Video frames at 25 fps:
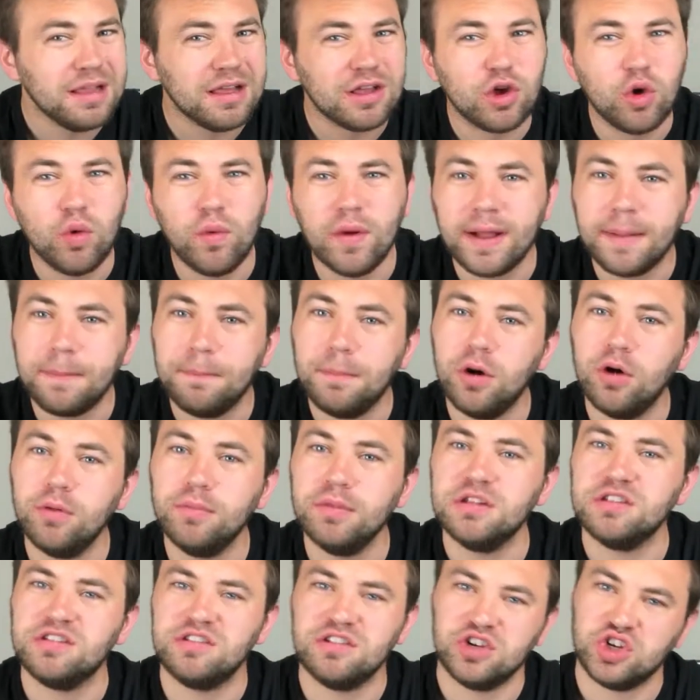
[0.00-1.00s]
of quick
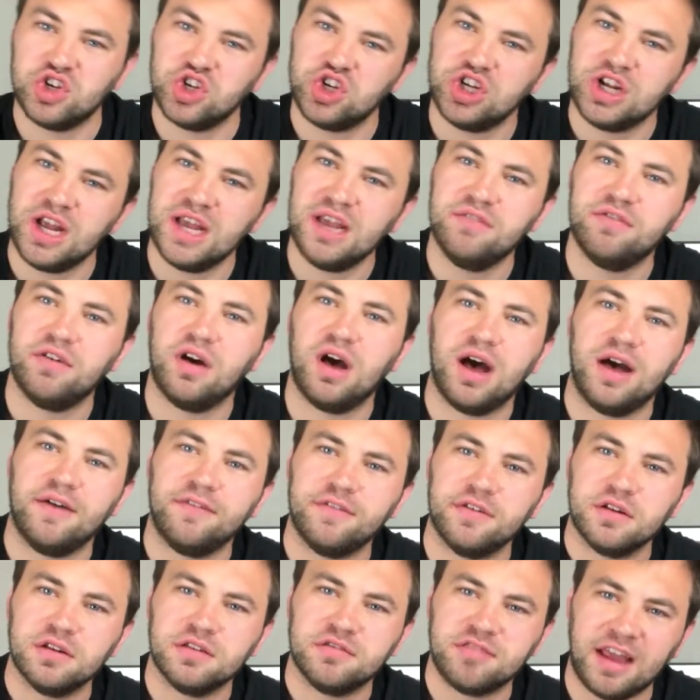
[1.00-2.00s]
moments you shave off,